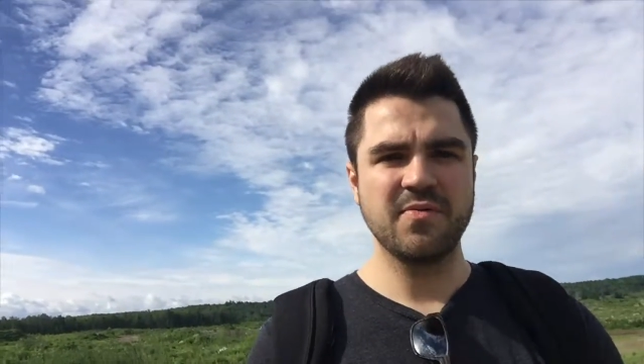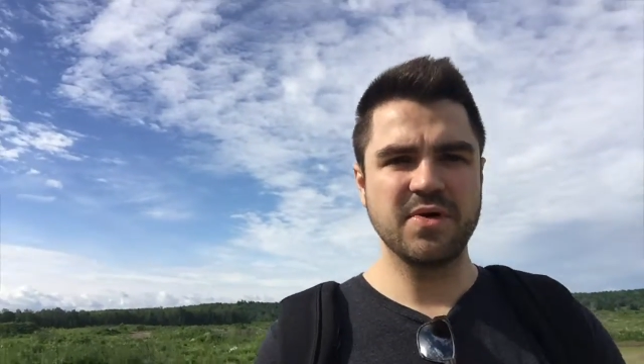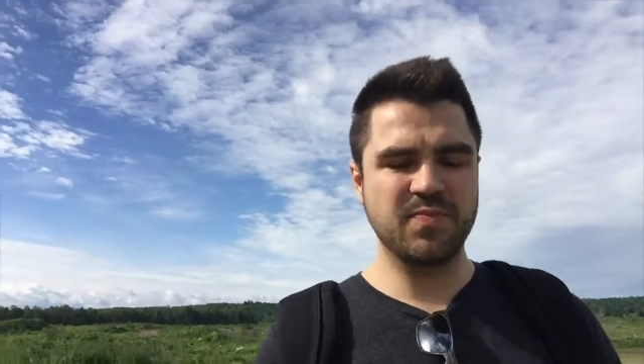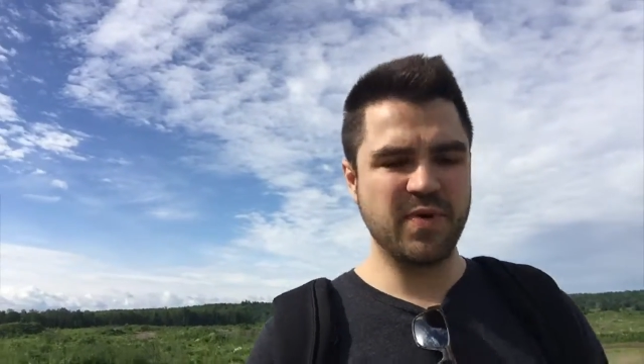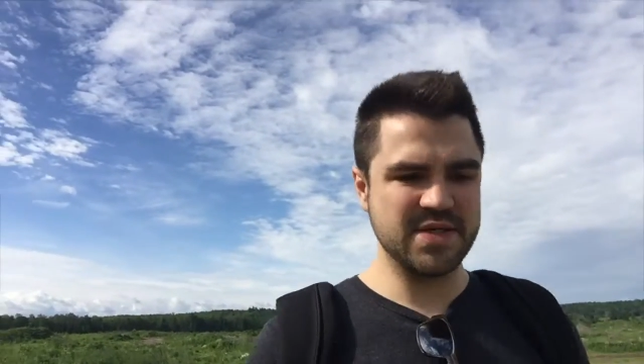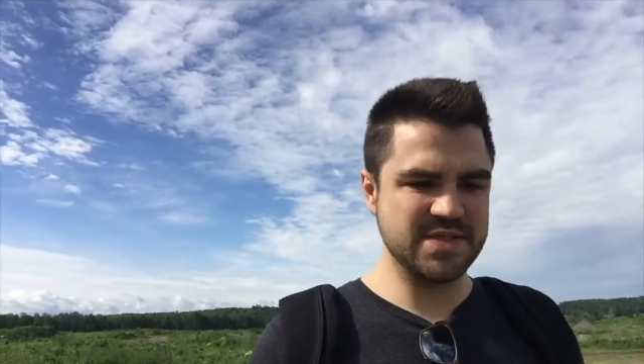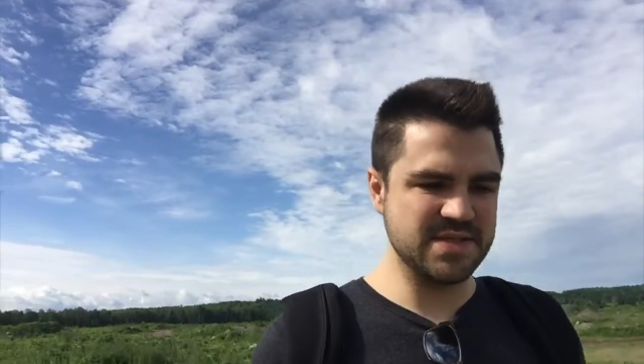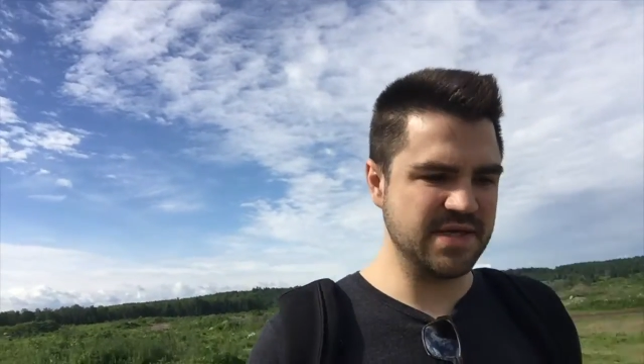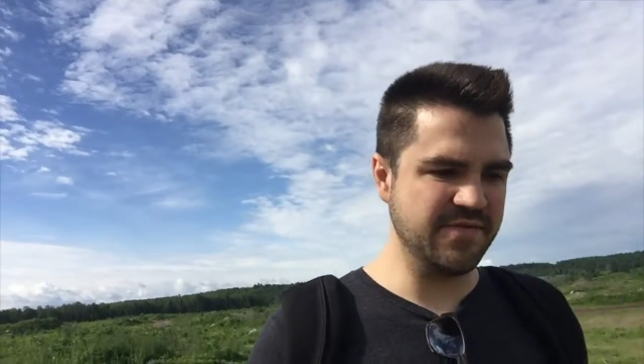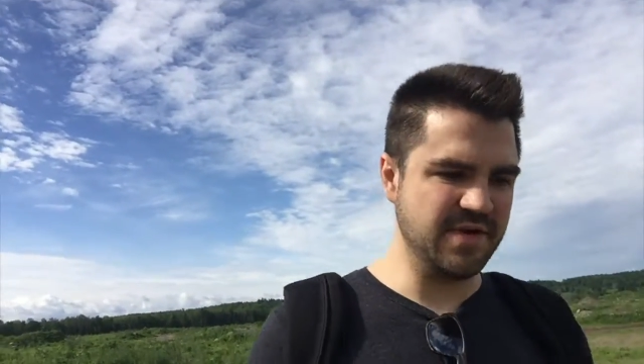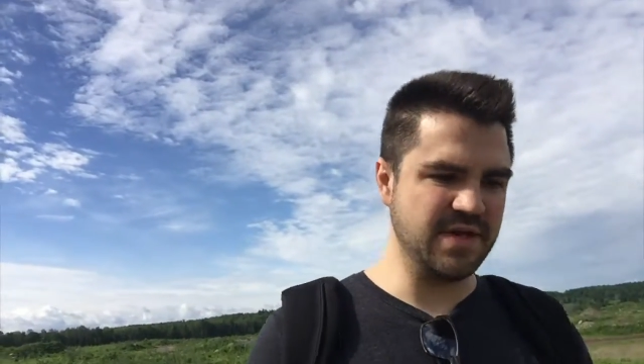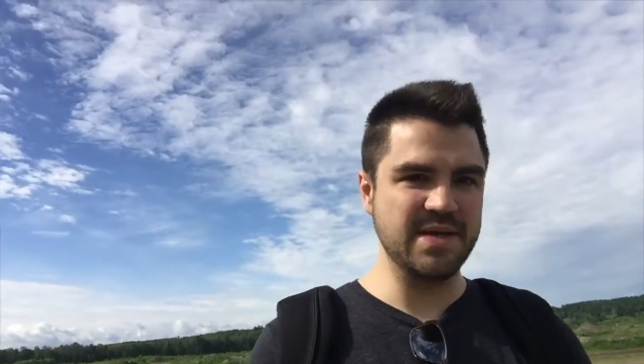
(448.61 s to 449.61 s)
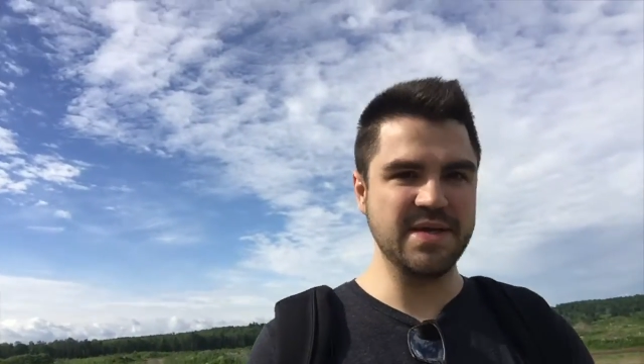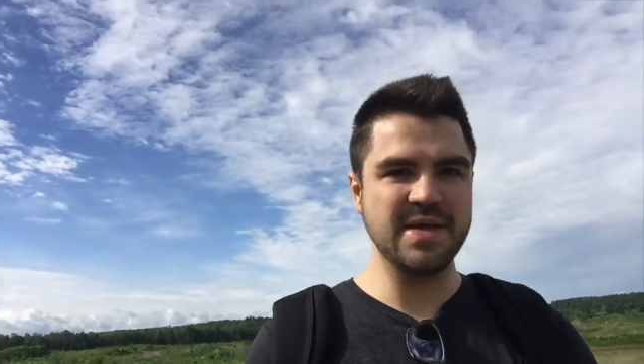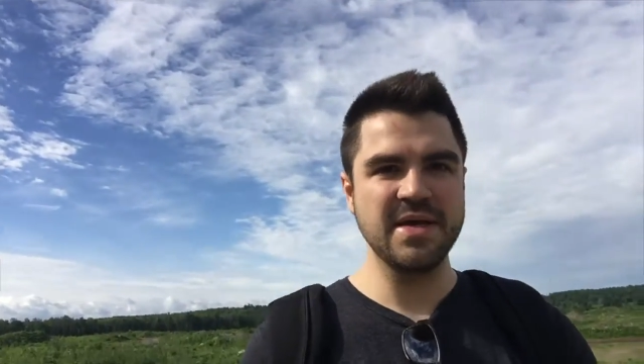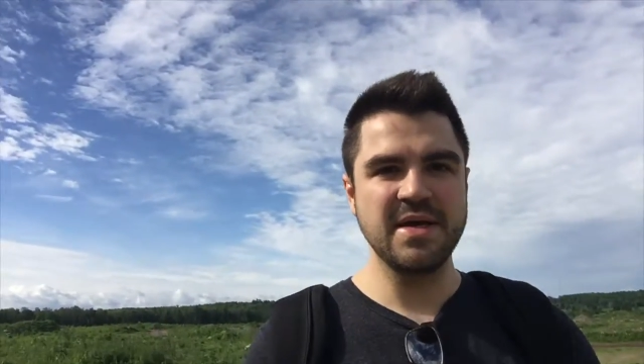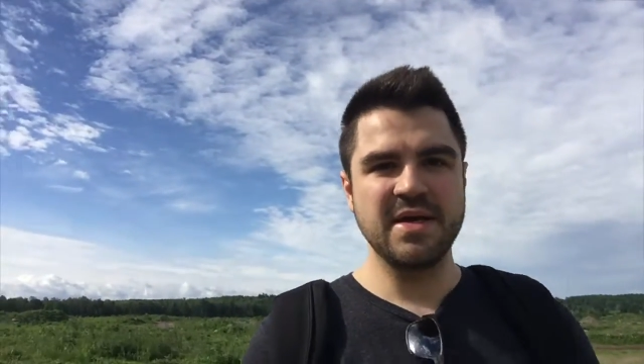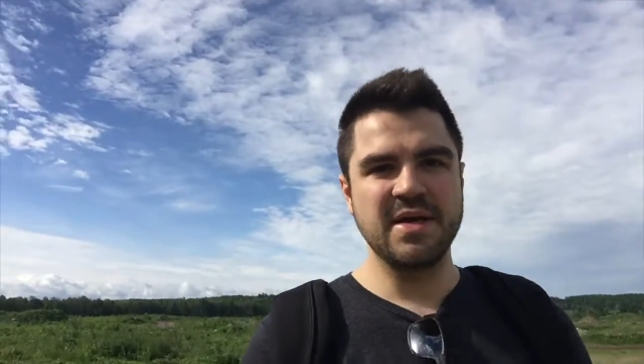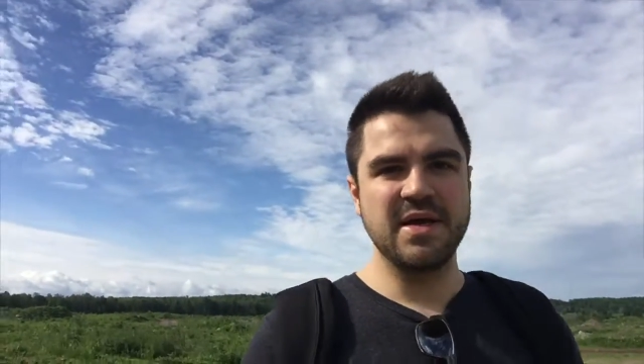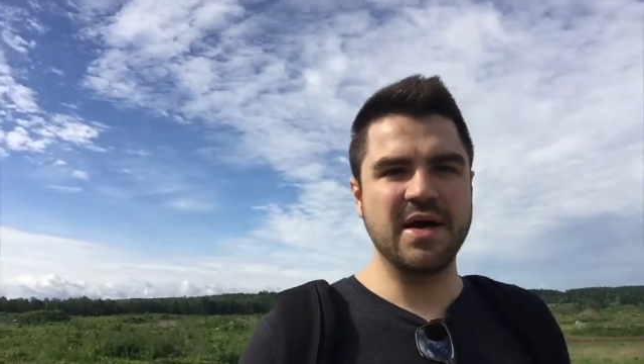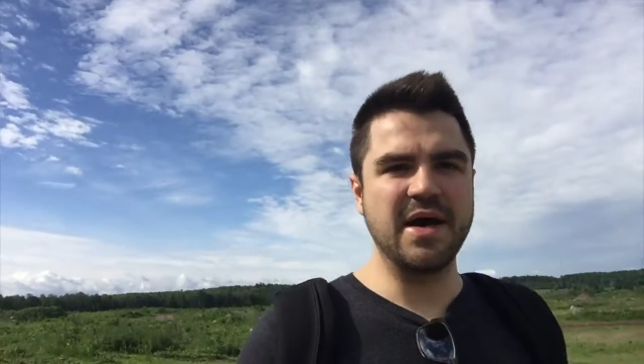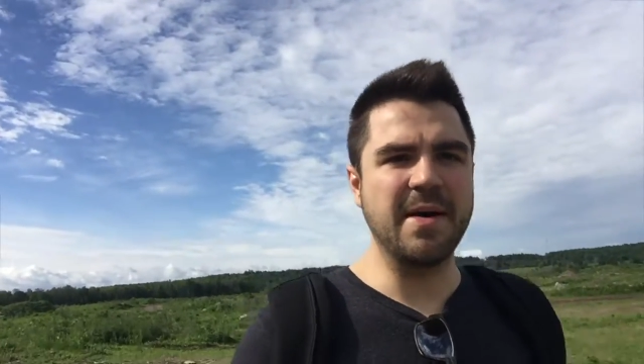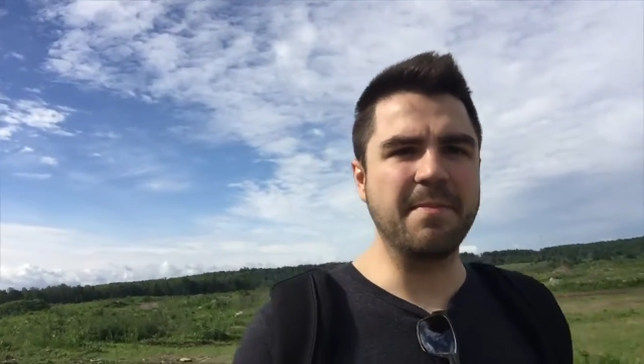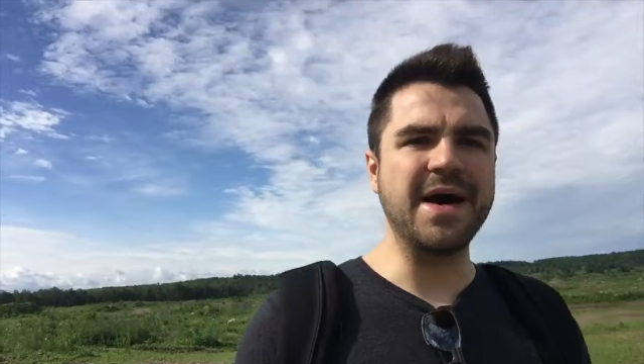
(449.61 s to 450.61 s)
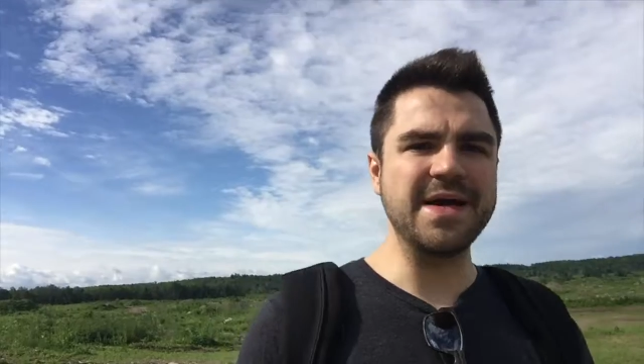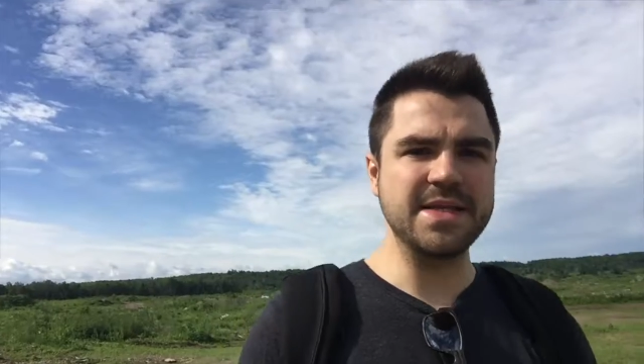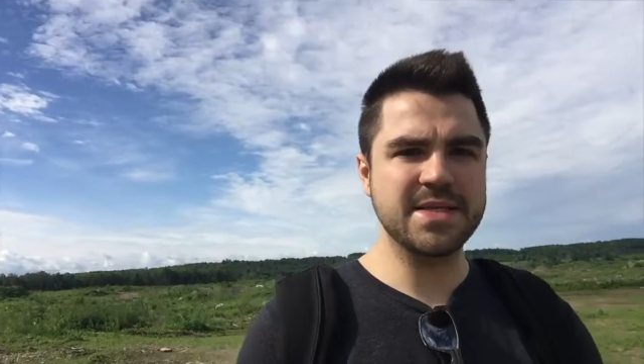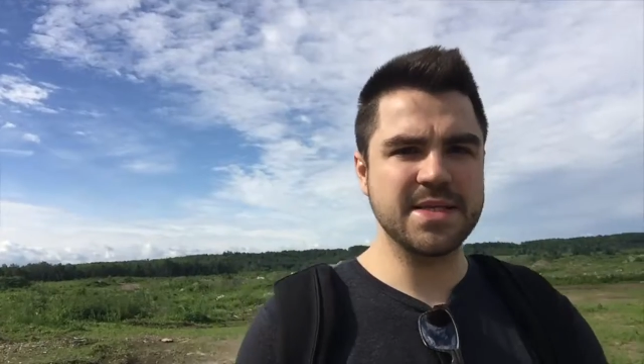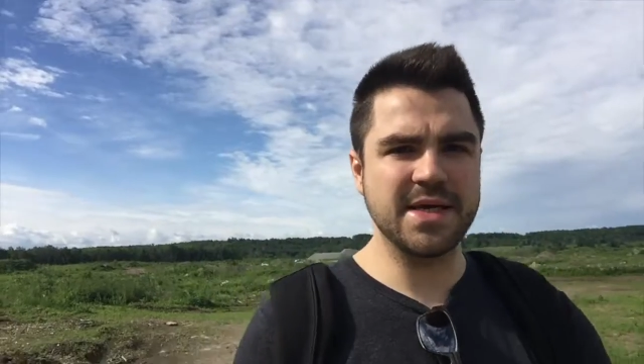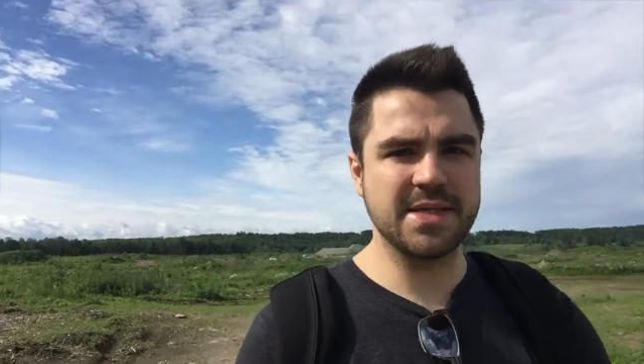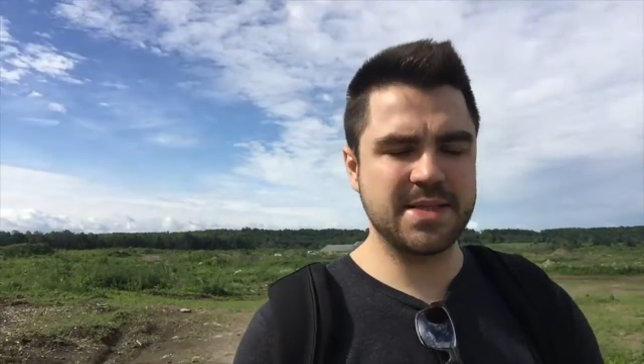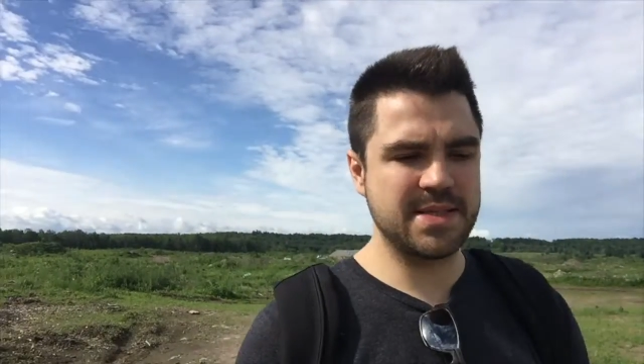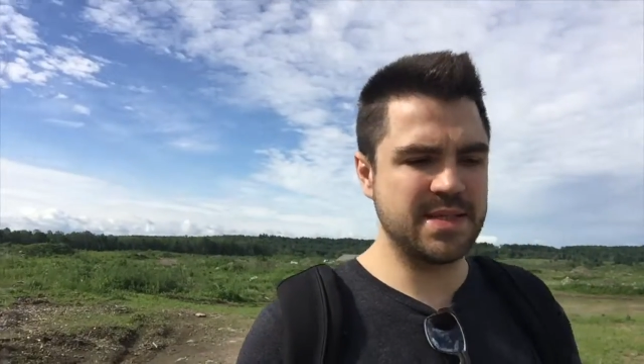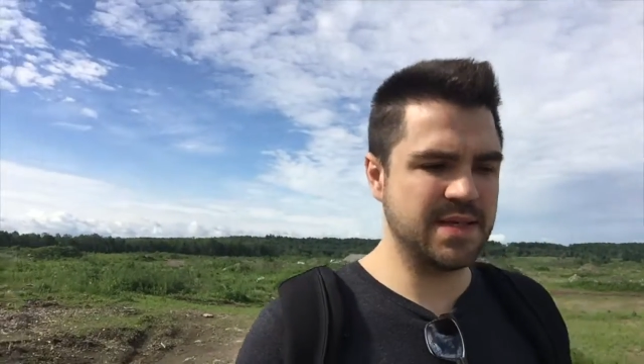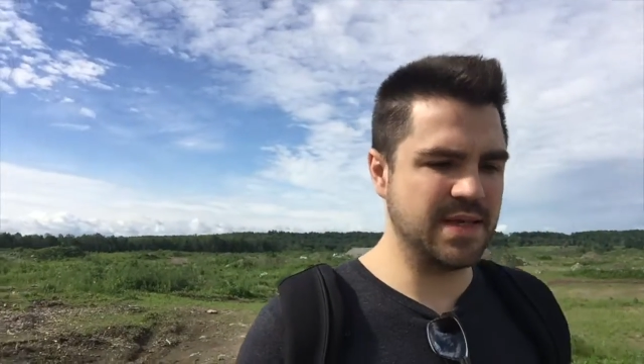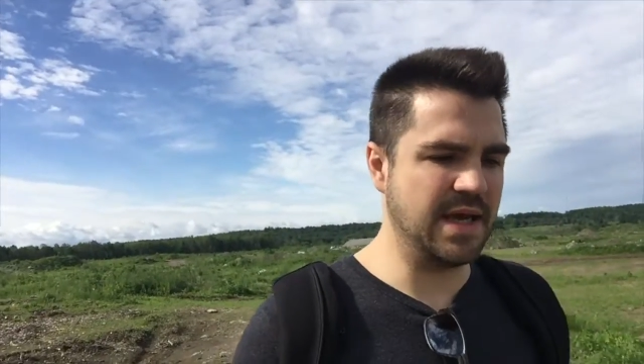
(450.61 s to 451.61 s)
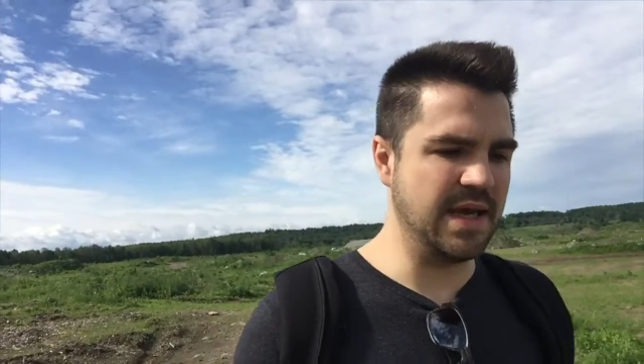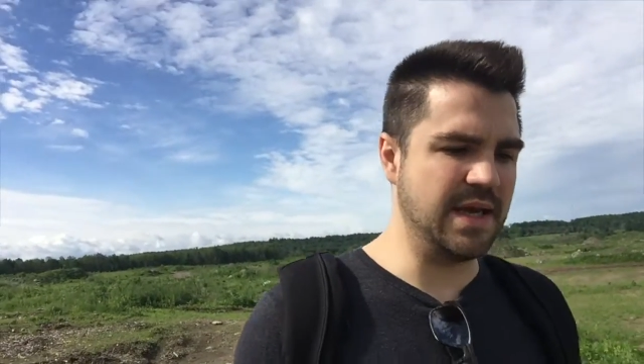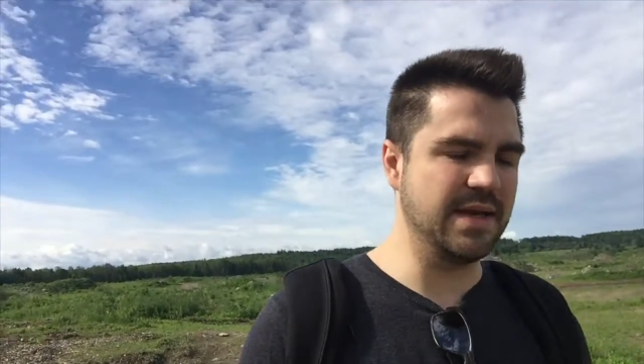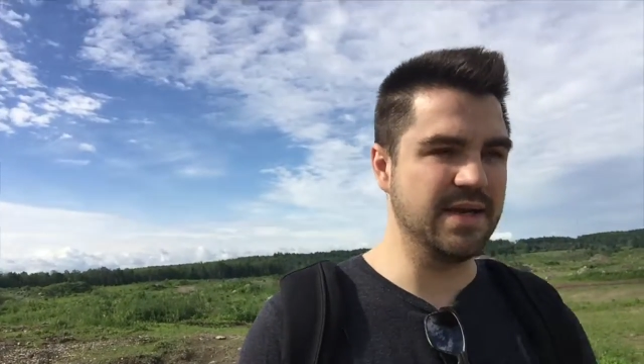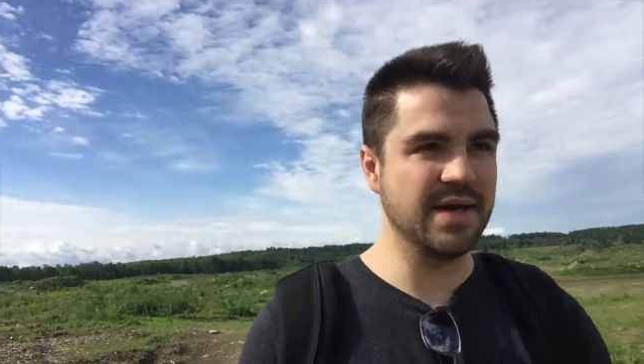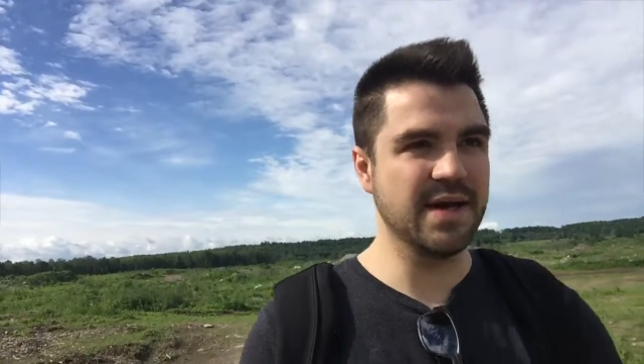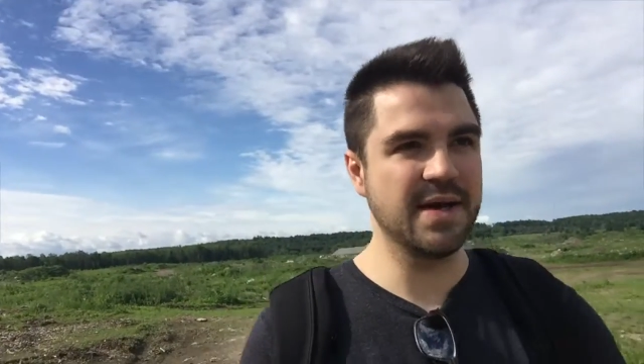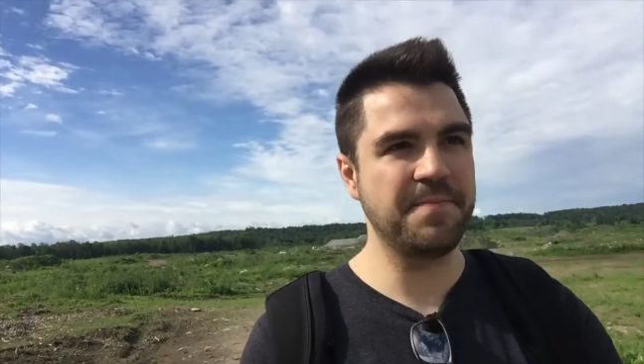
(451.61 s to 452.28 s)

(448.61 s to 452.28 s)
with positivity mindsets and